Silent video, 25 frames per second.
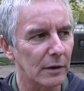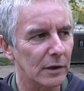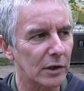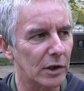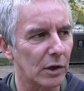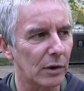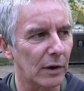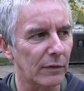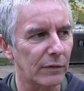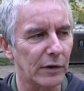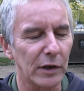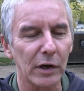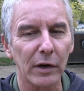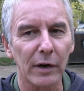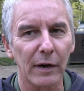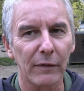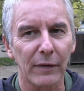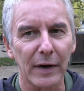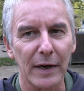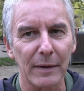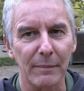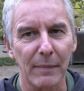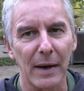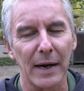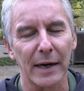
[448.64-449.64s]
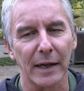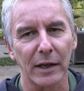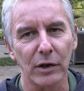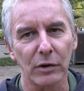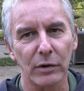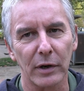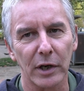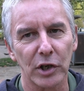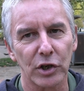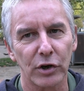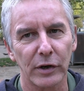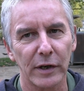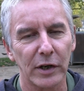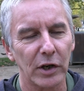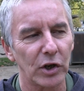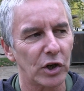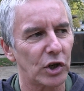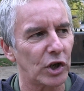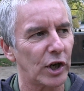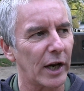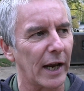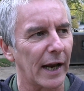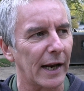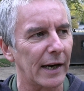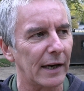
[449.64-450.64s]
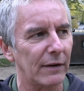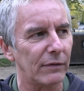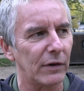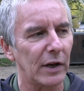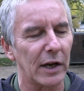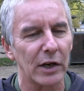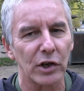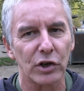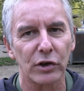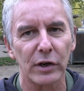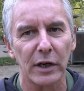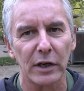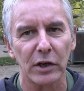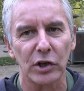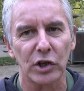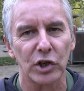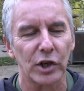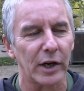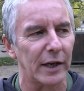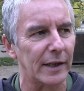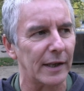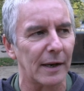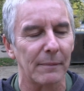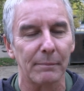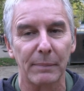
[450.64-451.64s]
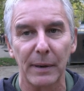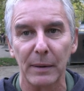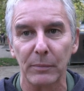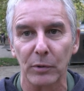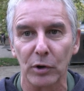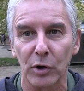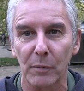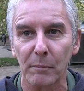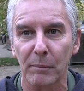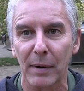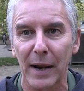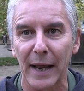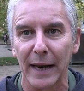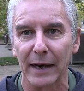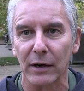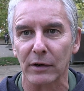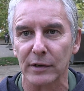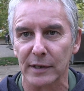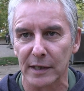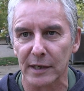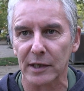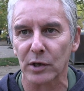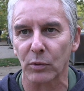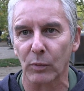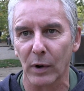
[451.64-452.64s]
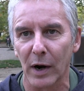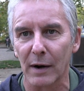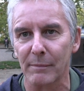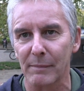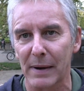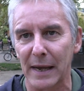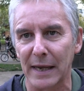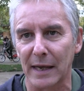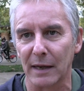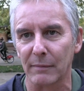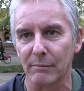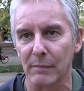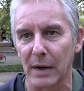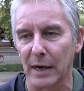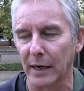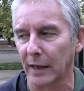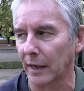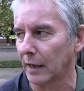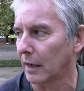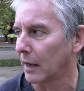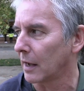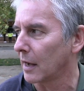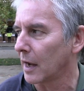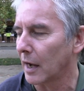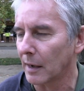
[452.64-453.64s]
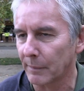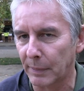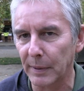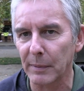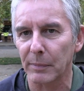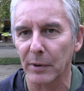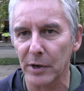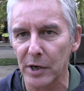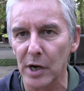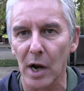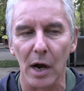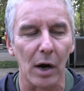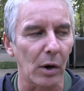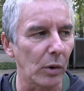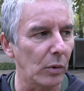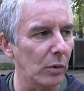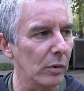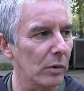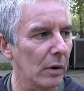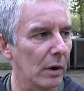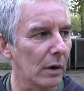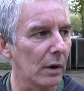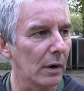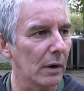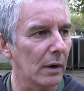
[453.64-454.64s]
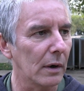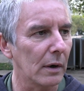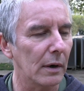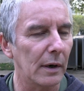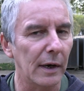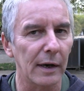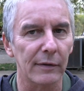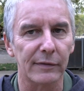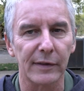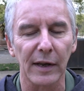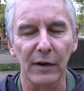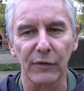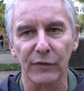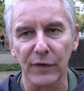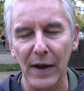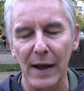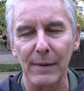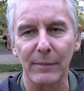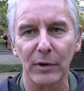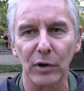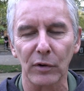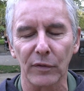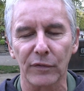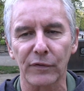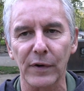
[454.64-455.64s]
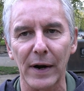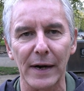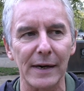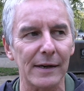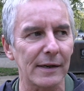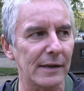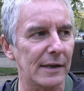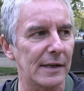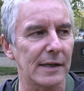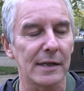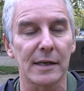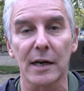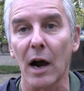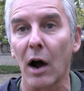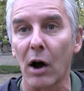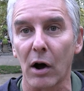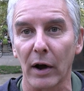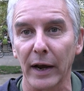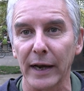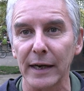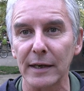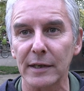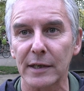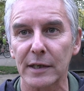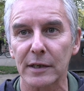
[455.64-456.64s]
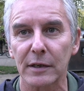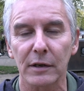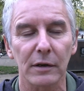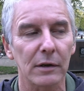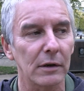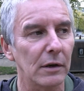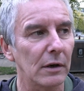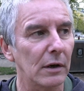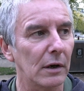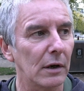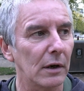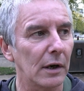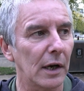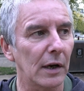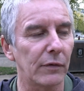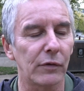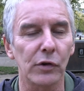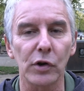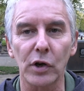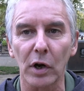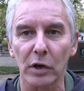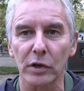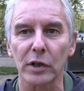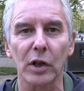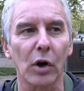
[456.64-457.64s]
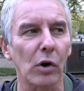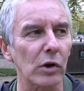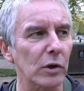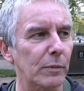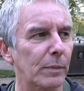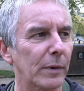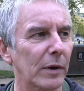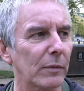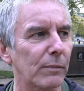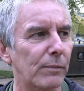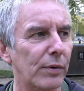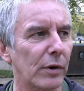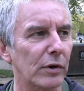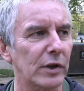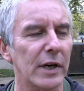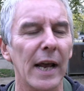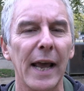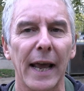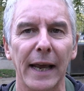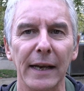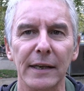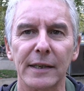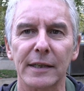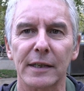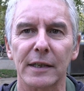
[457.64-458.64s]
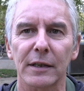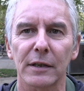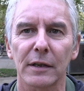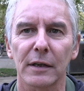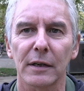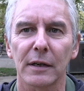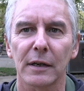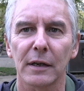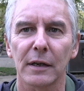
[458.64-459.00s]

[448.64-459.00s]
So if you don't have any money, you get treated shit. And if you get treated shit, then people complain, because that's a way of making money. And people know if their family or friend dies, if you go to the hospital and protest,